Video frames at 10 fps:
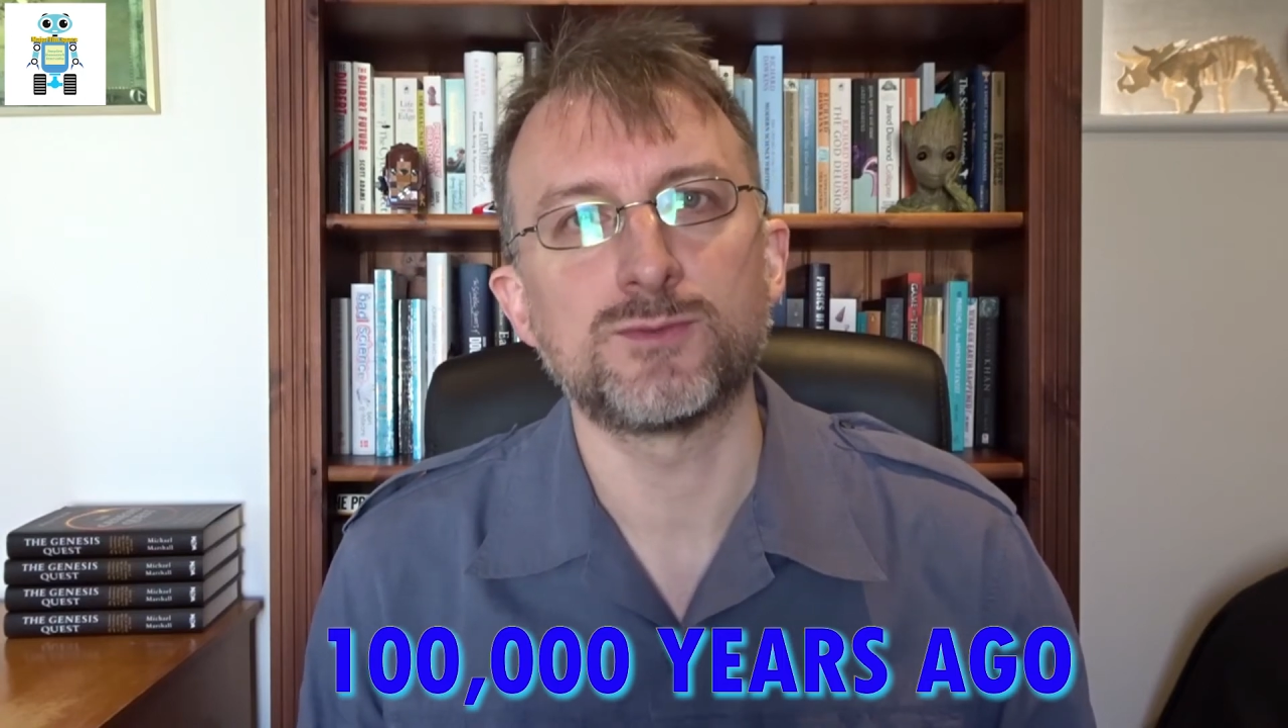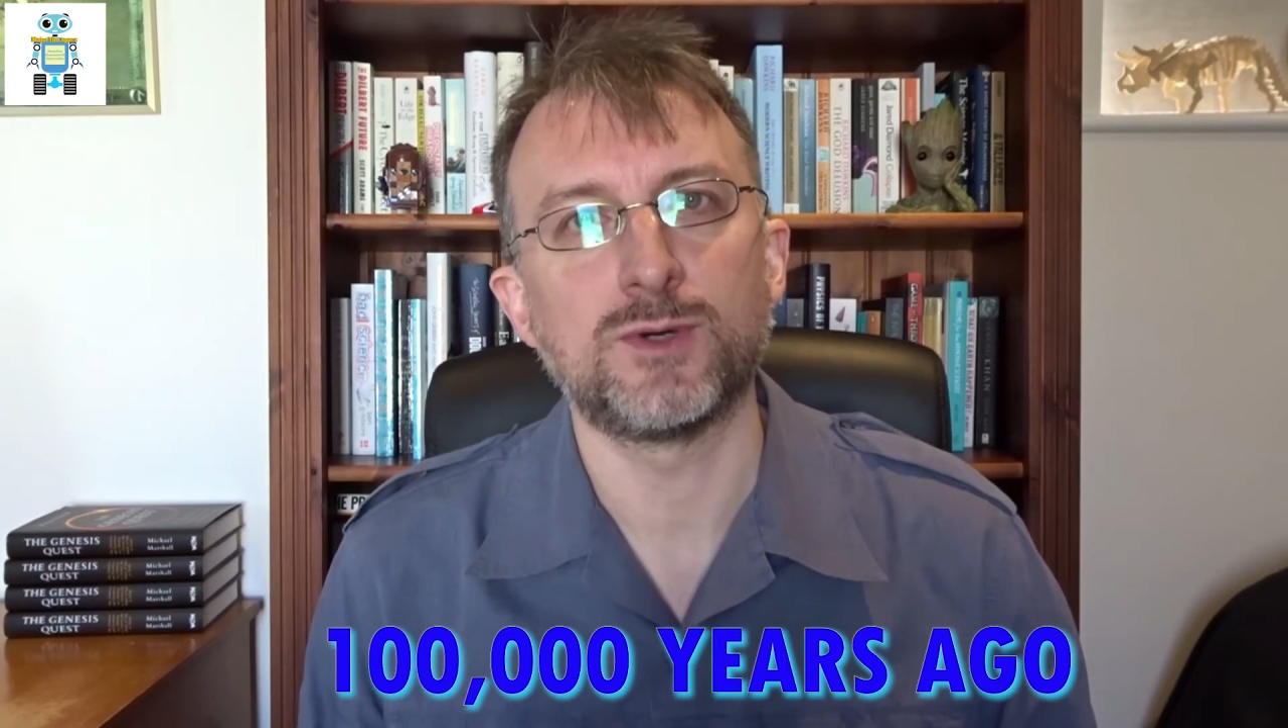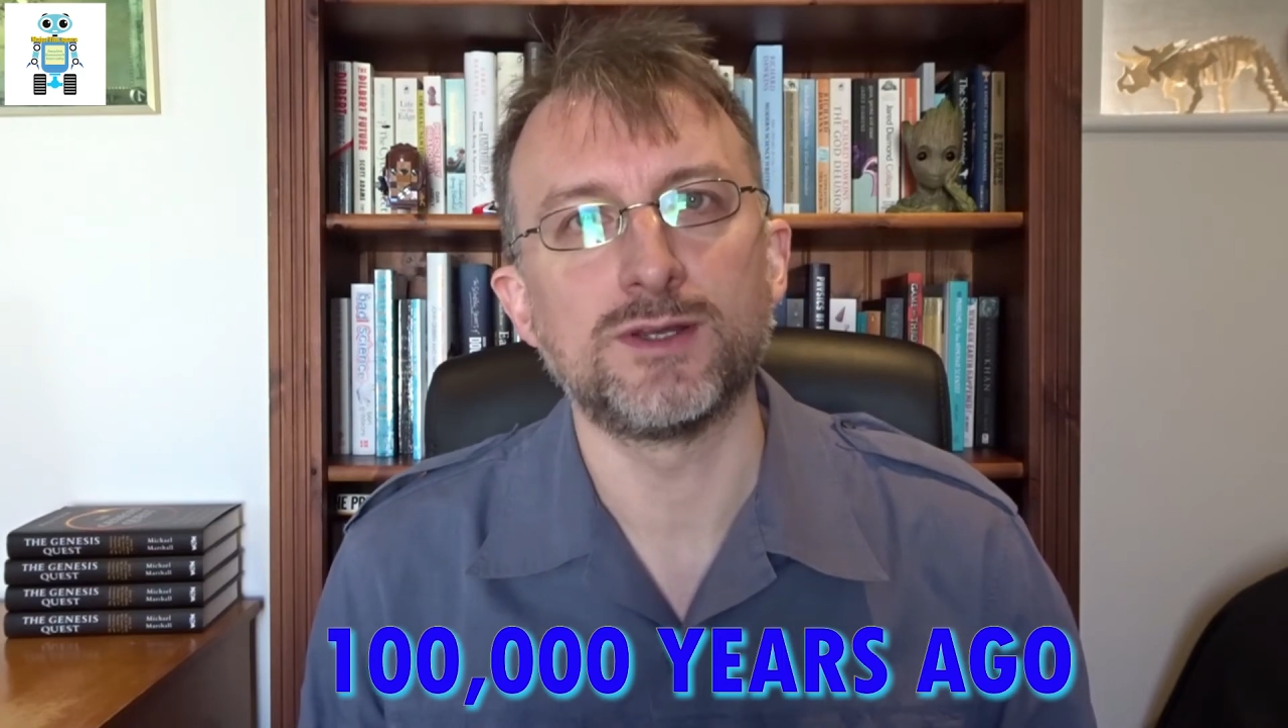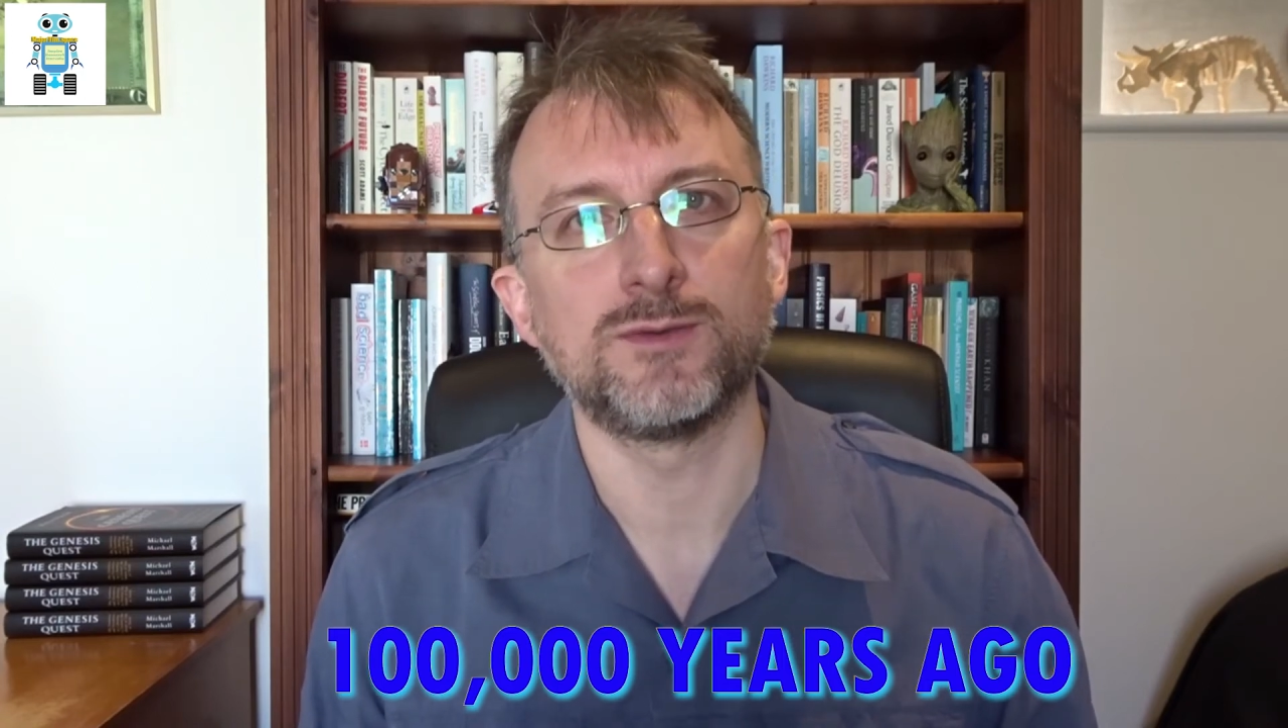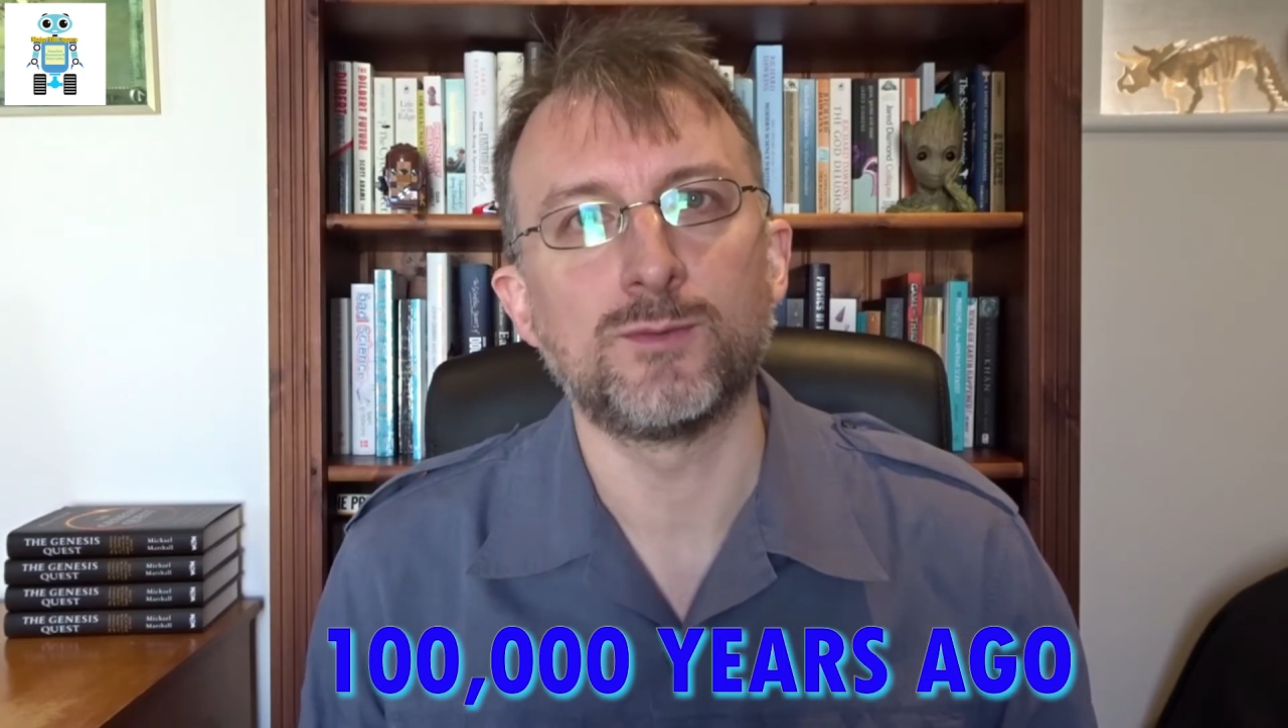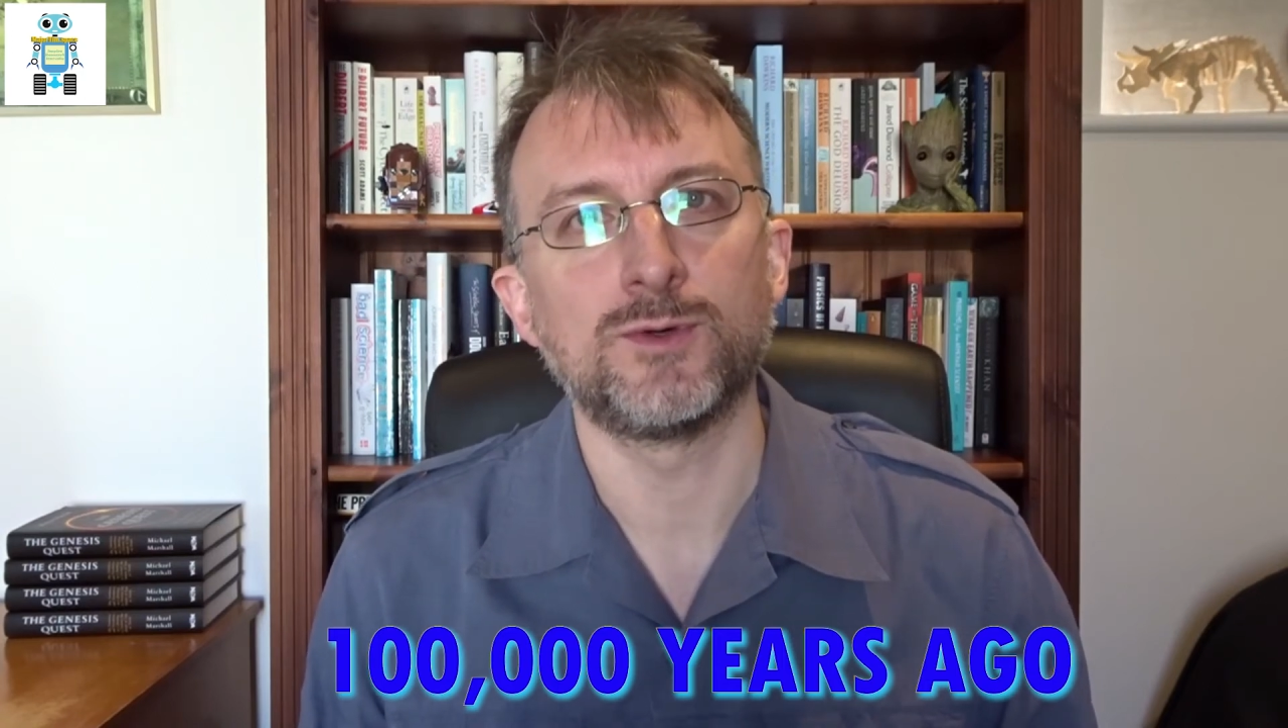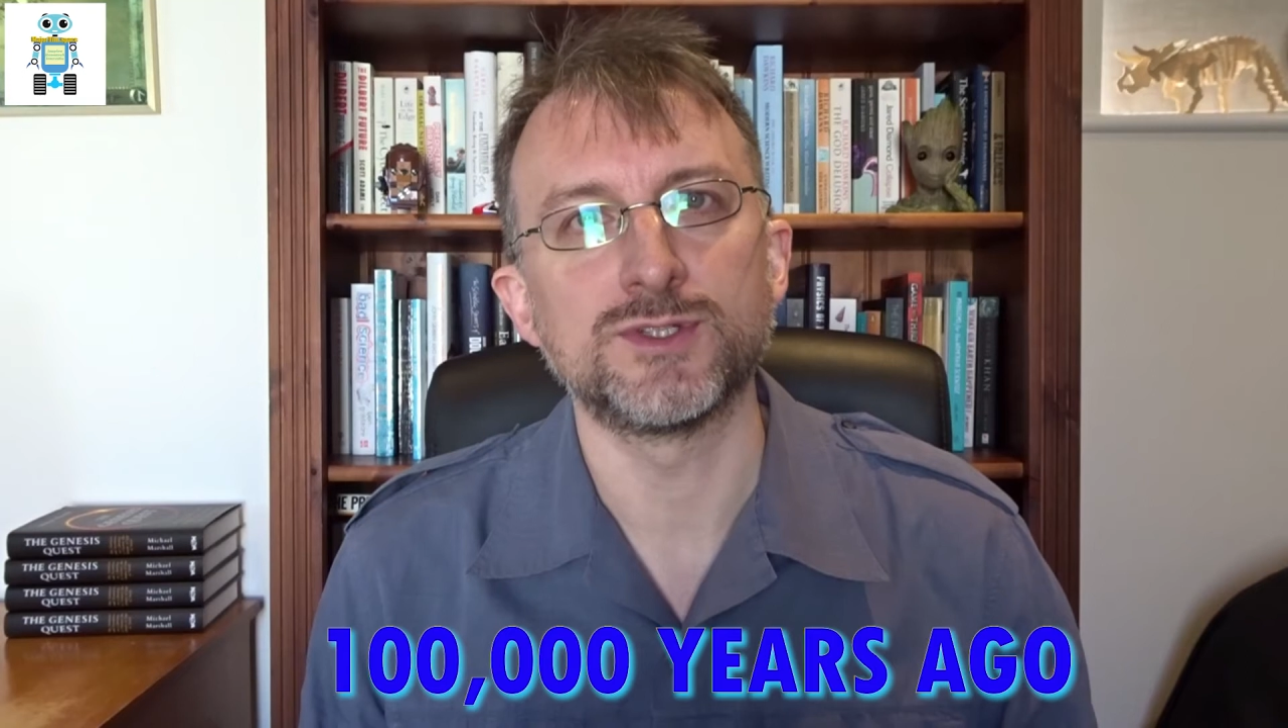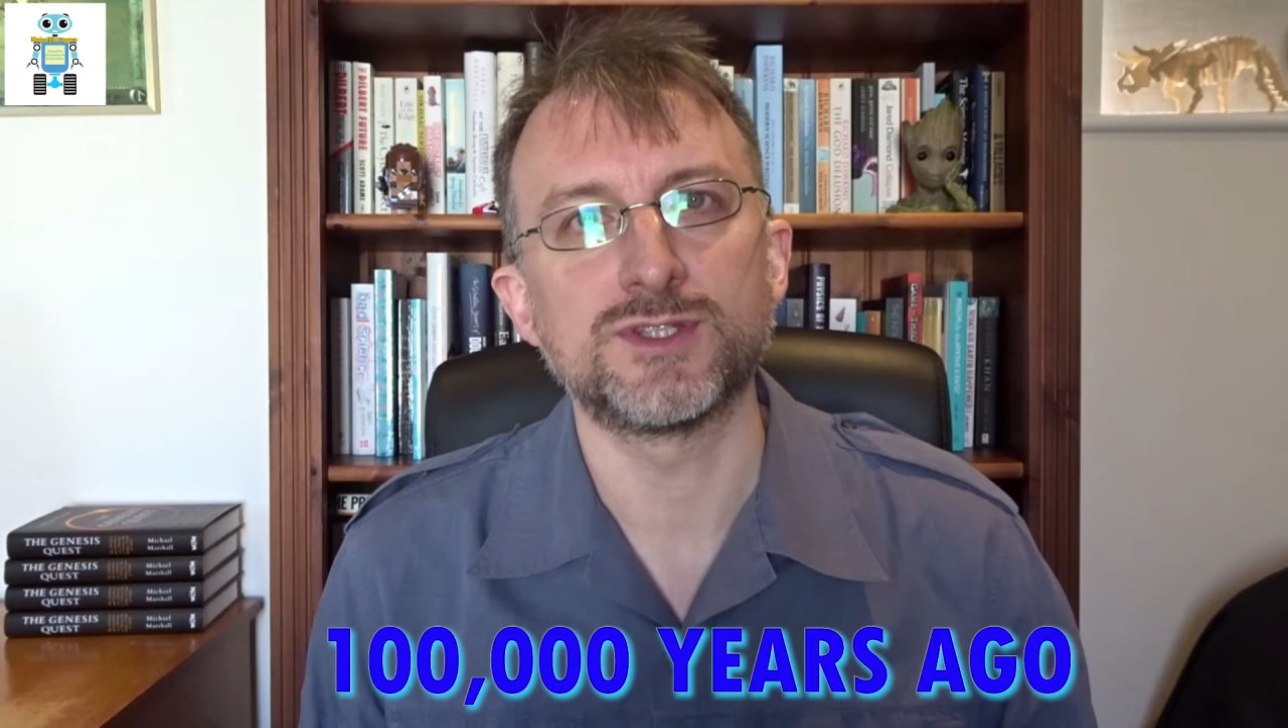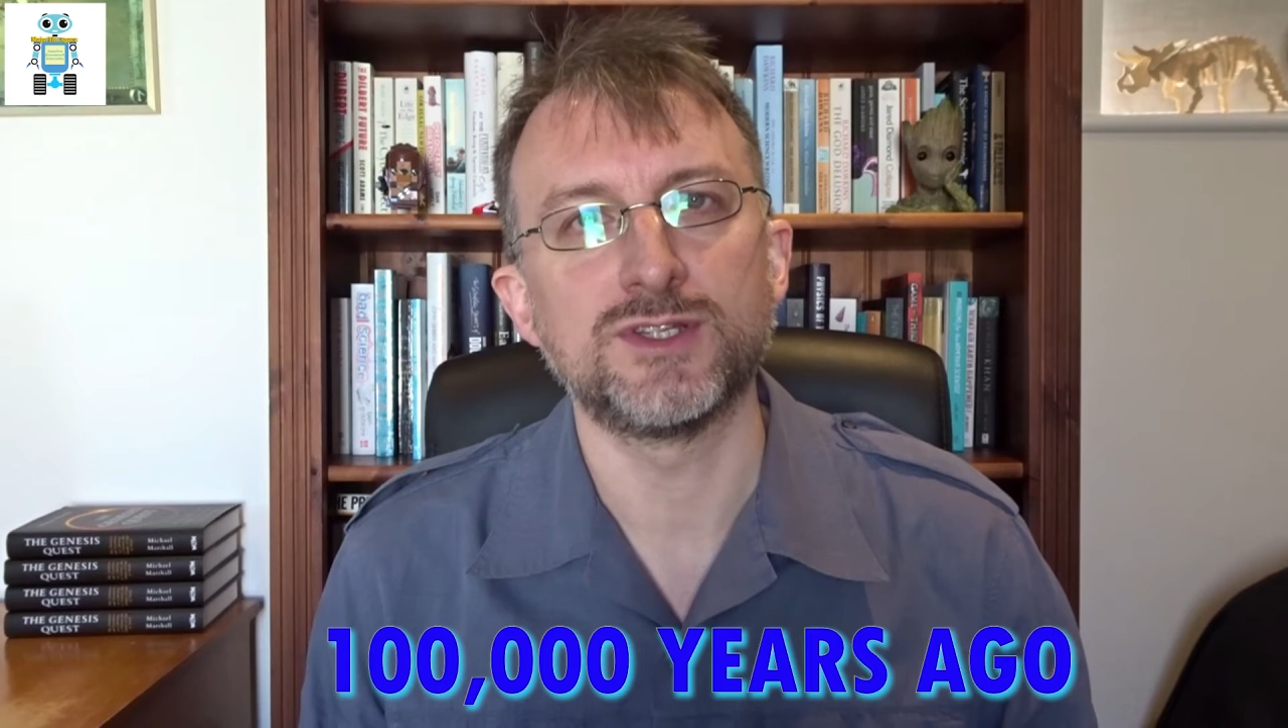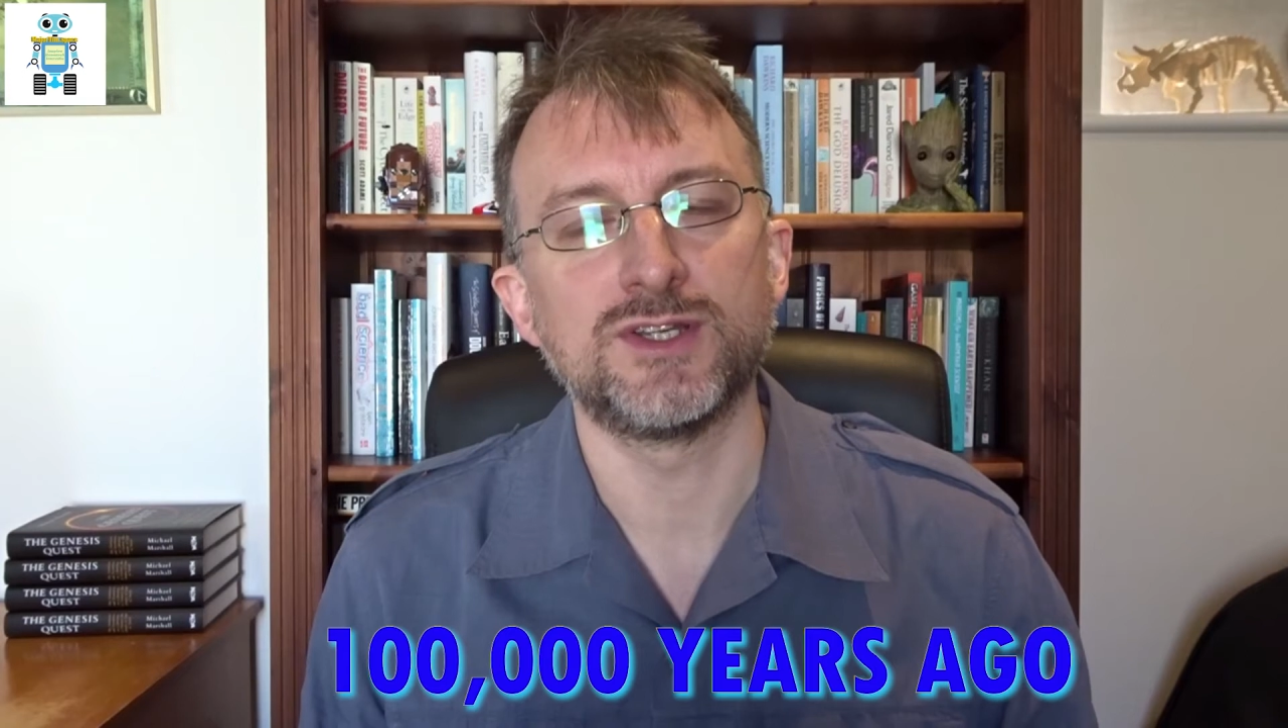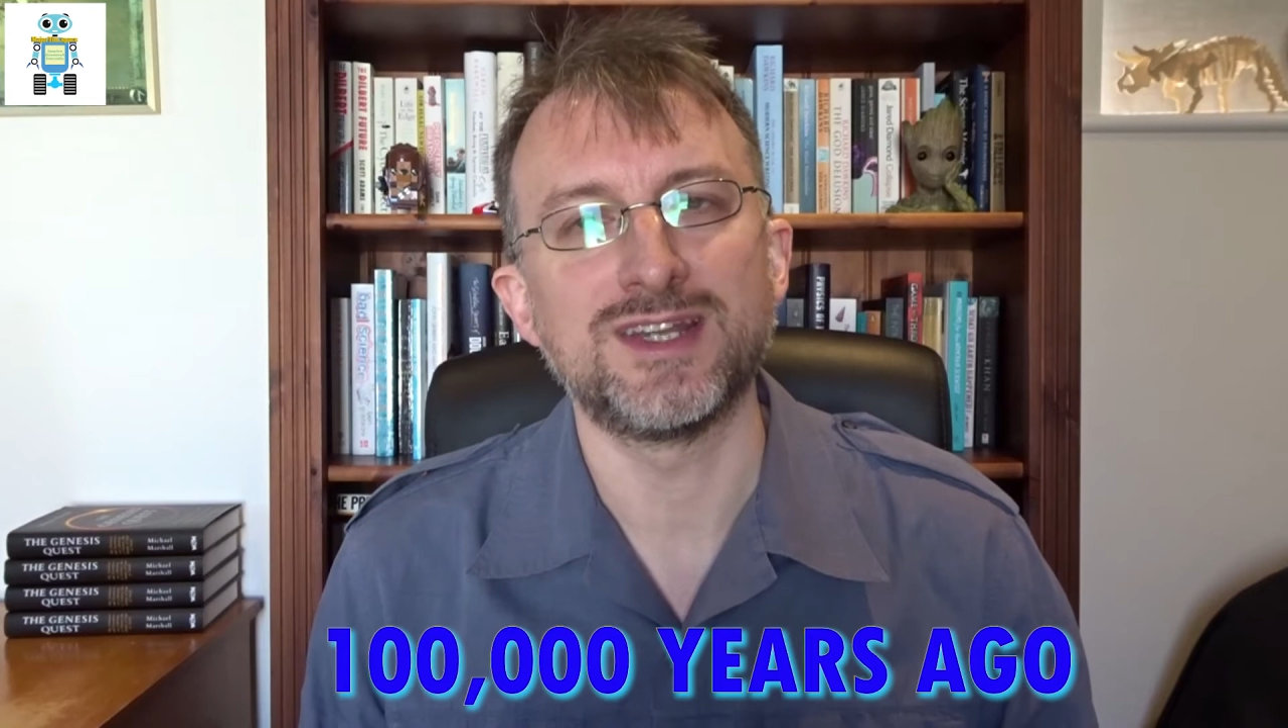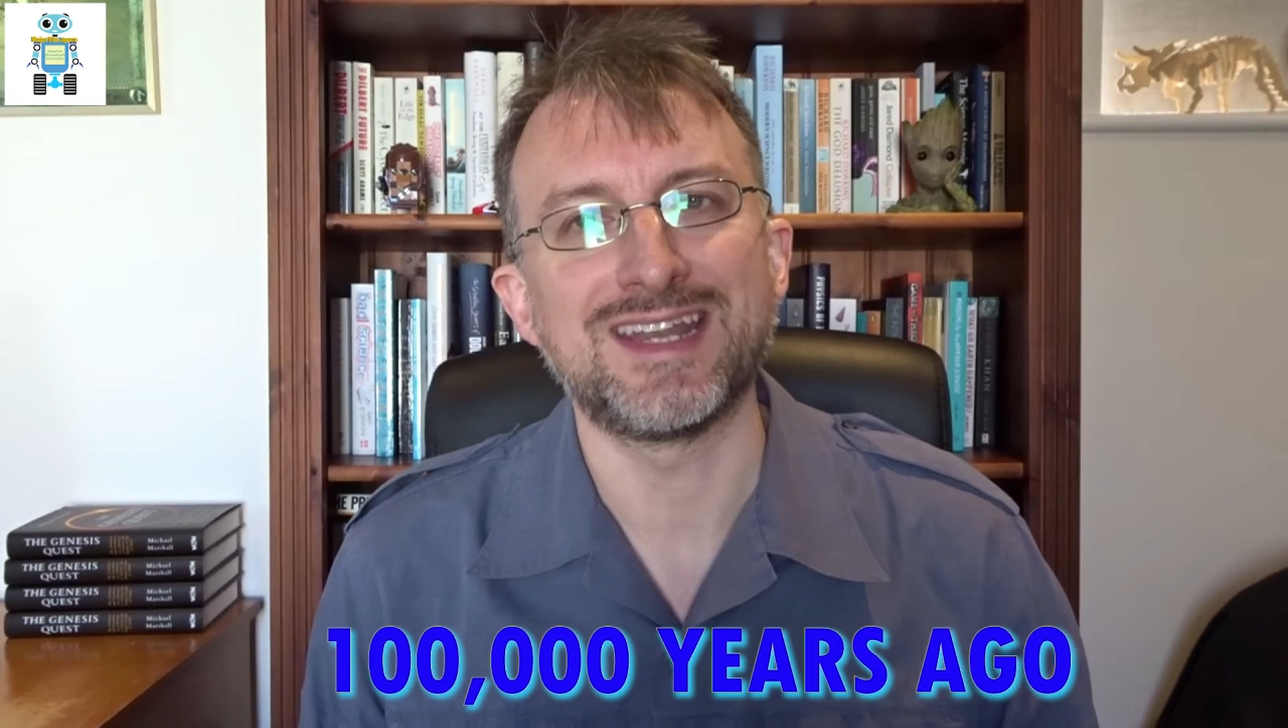one was the